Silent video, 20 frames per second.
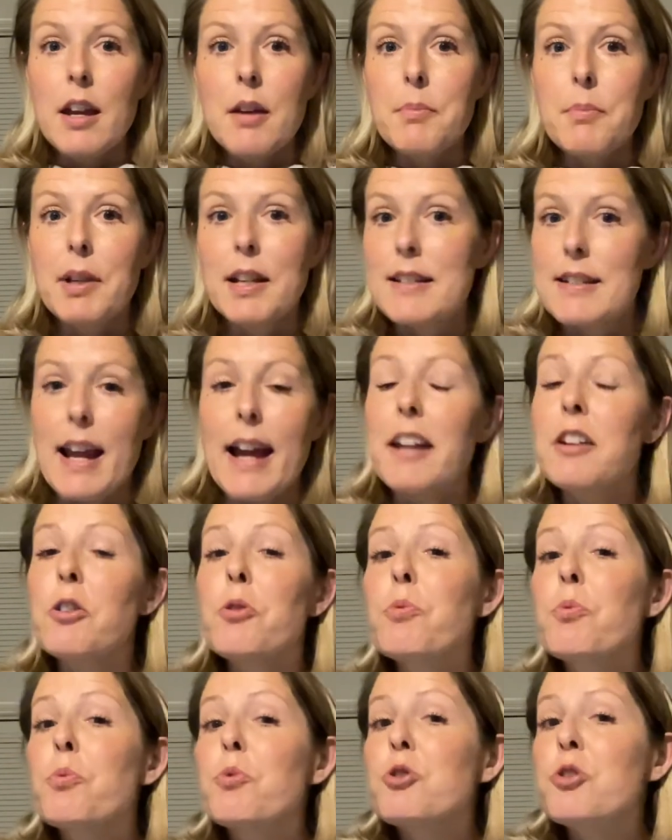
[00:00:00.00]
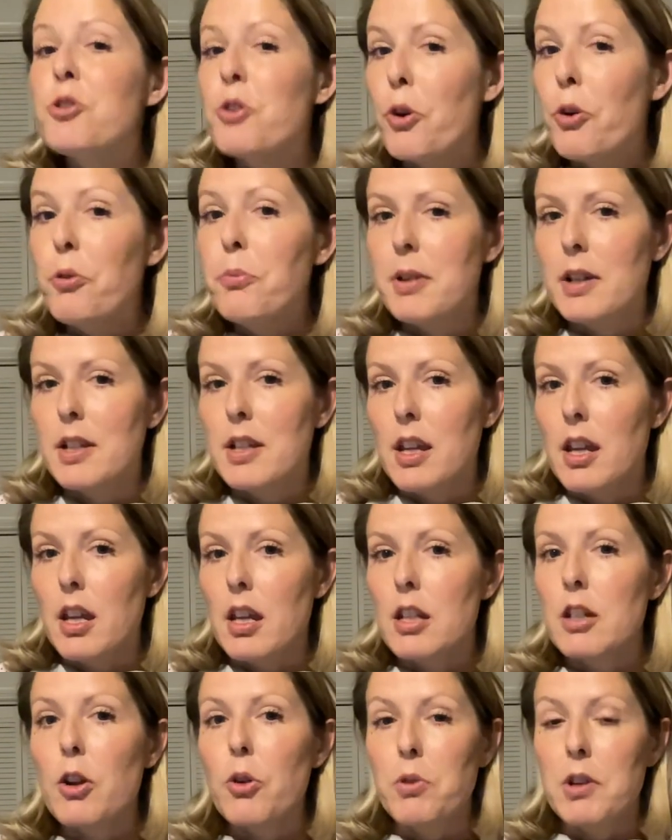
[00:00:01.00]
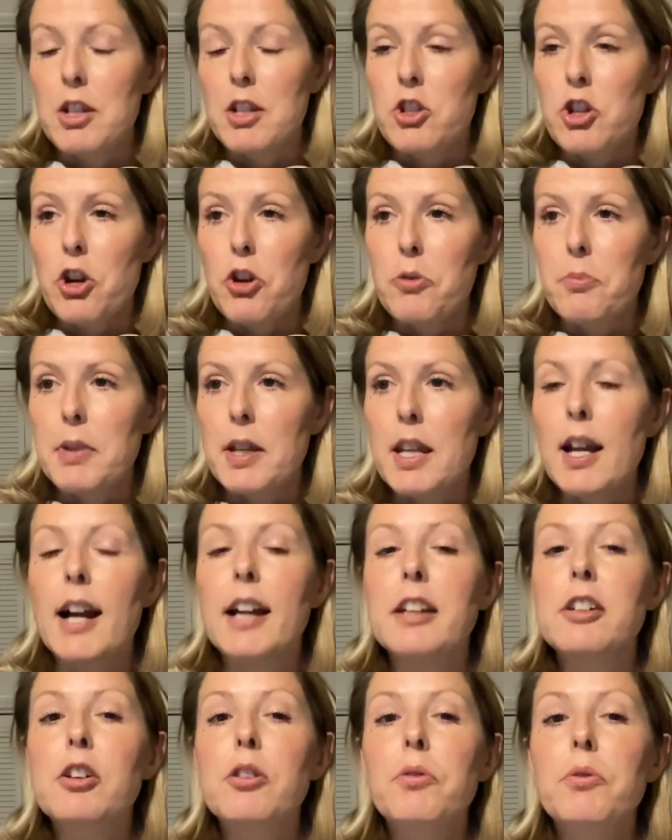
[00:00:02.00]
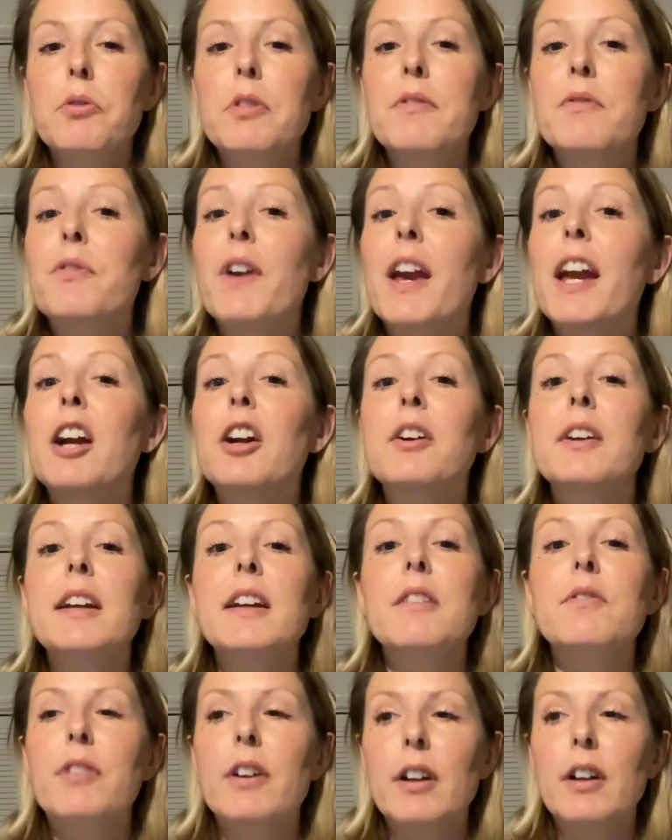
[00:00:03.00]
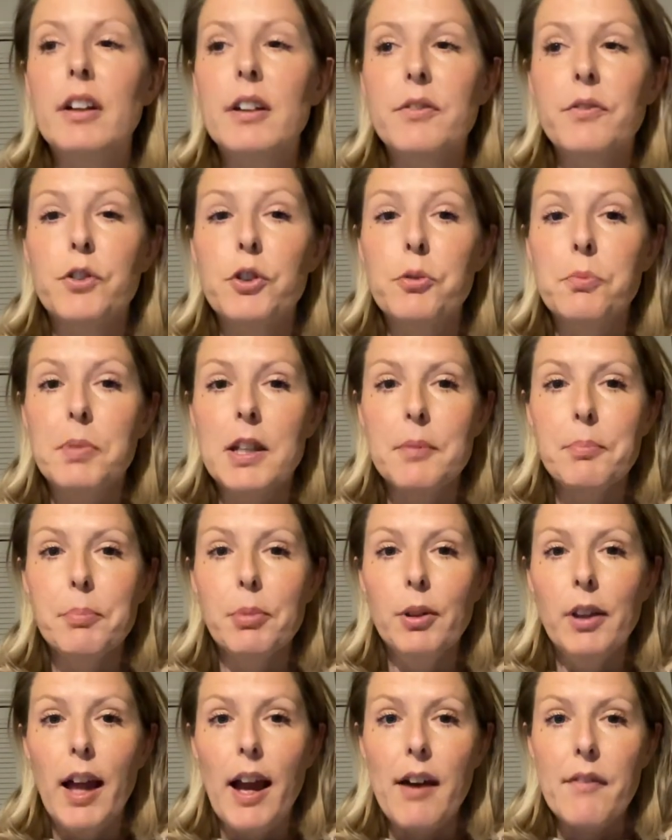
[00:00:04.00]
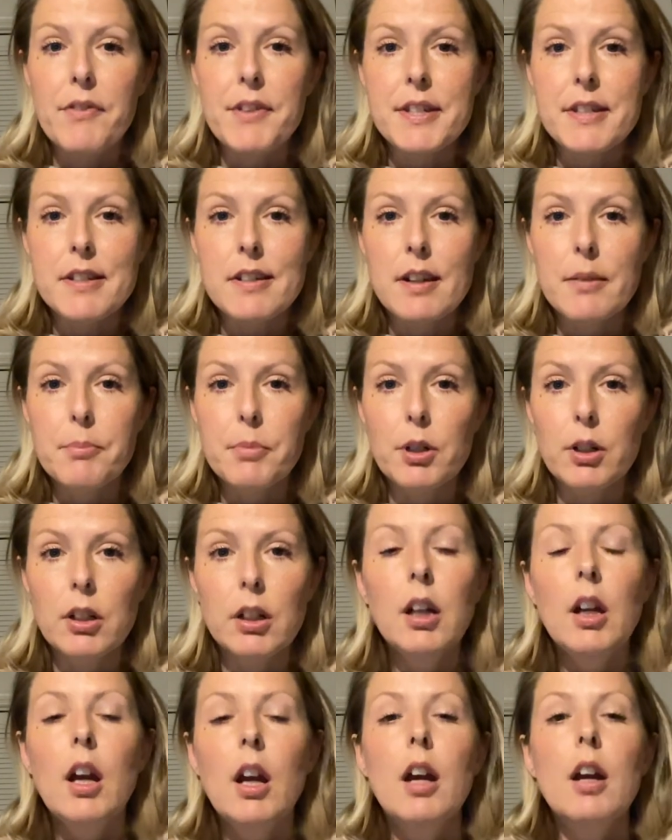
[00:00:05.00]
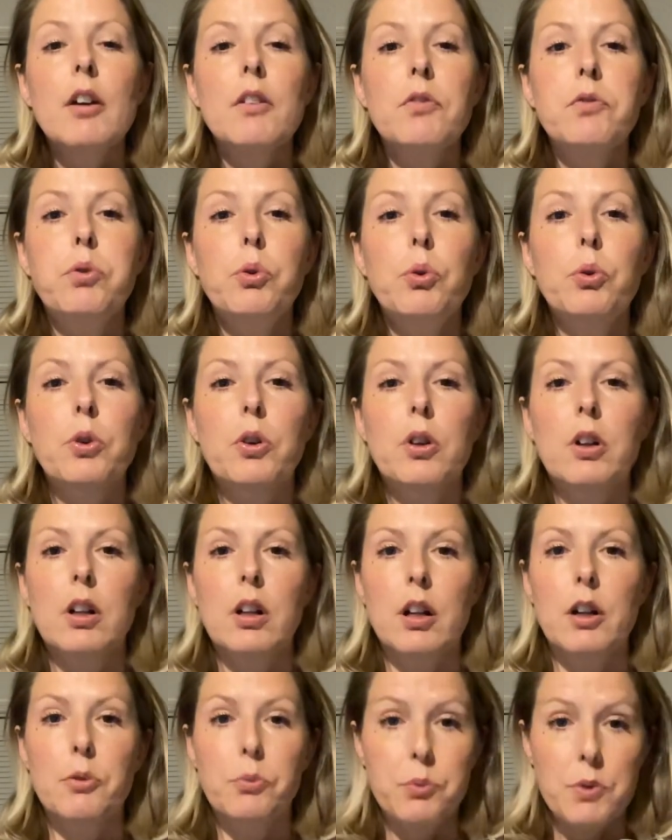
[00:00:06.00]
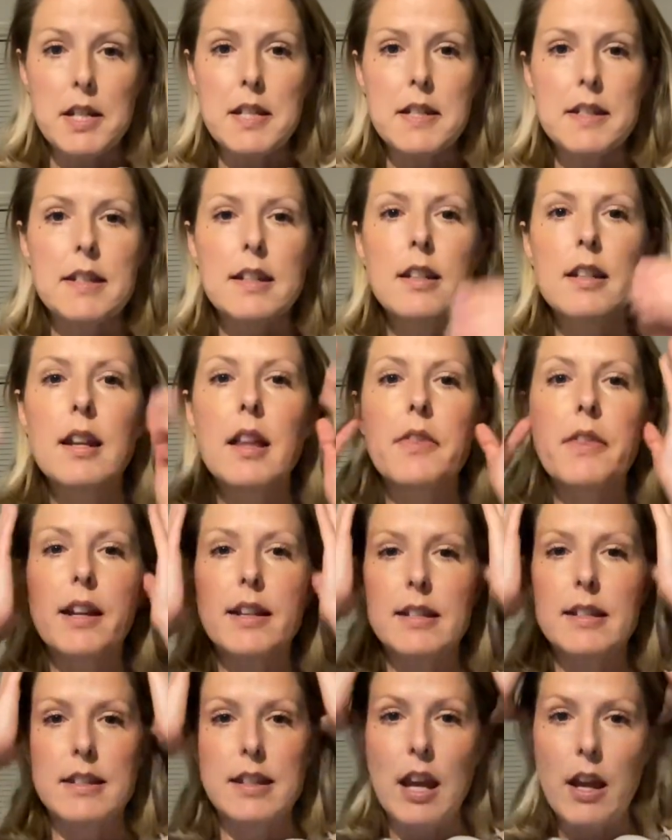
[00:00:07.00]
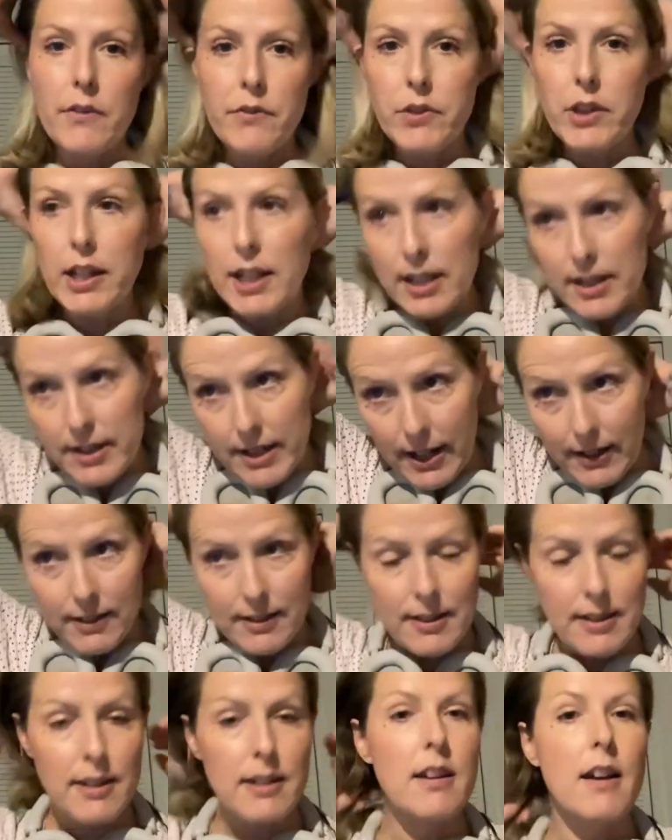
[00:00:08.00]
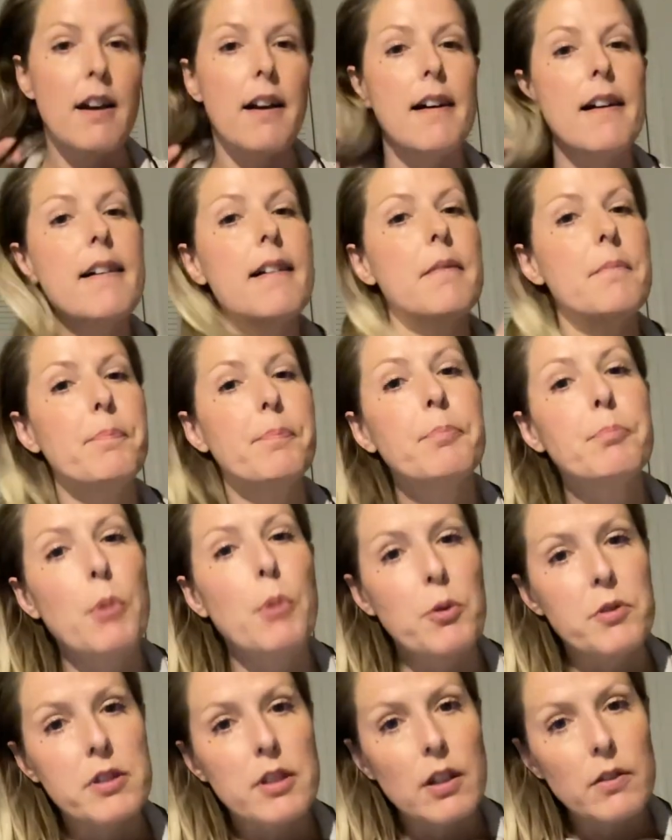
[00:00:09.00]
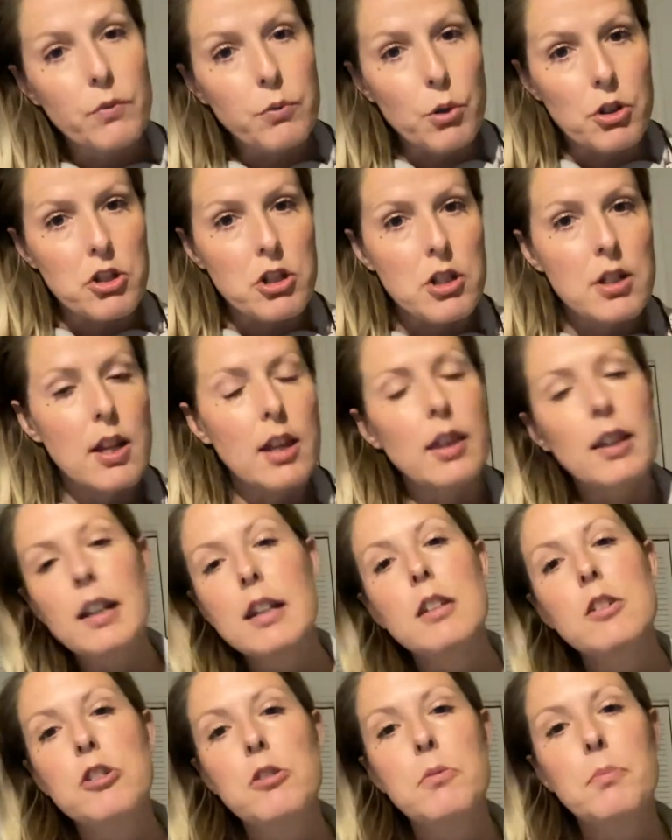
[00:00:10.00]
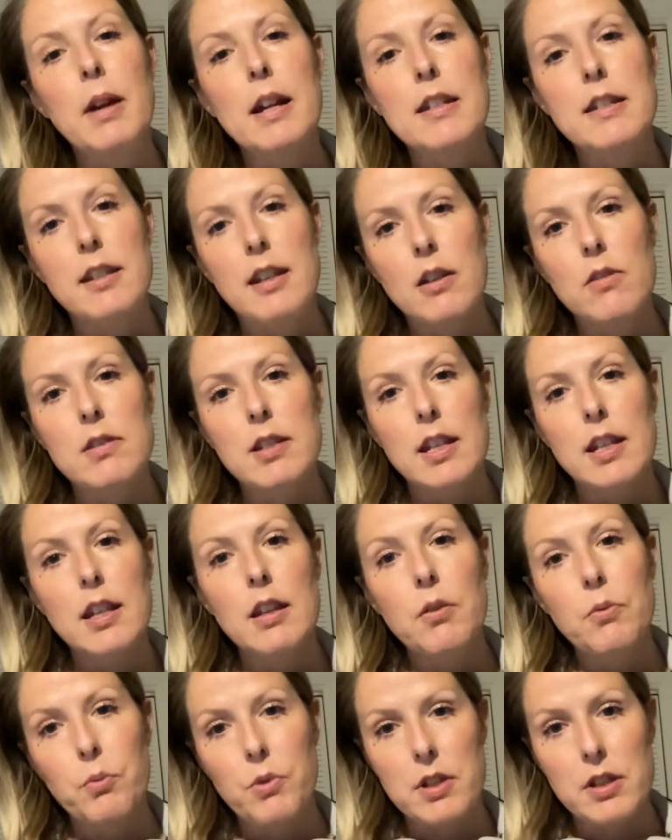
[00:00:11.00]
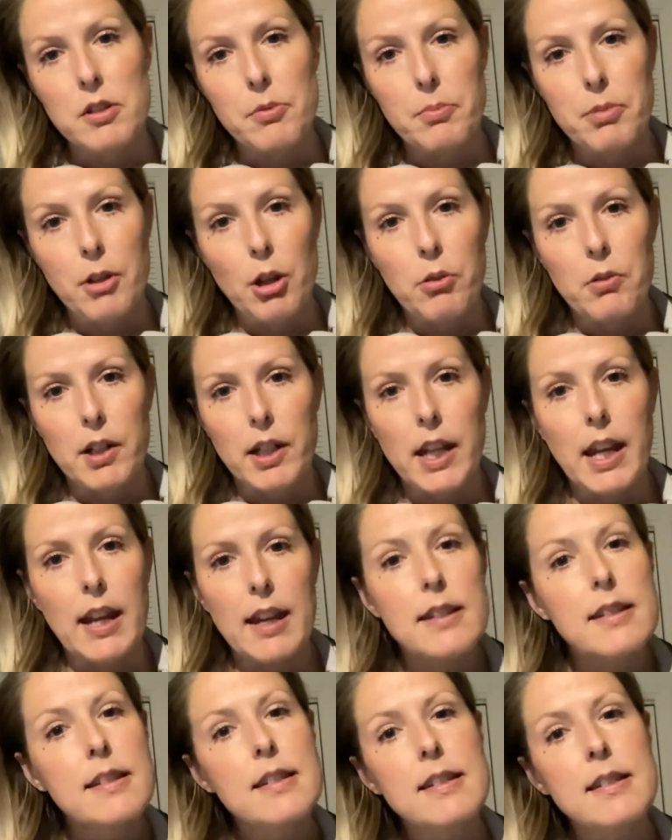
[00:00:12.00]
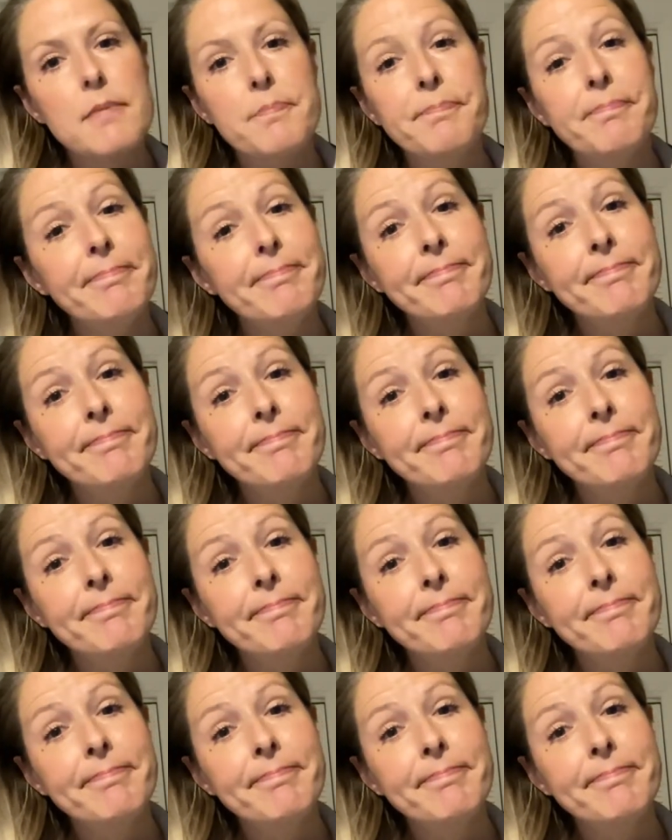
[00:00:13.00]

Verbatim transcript: Because I know nobody in Okeechobee. I know very, very few people have this number for a reason that is heavily connected, um, most unfortunately, to my DOD whistleblower case.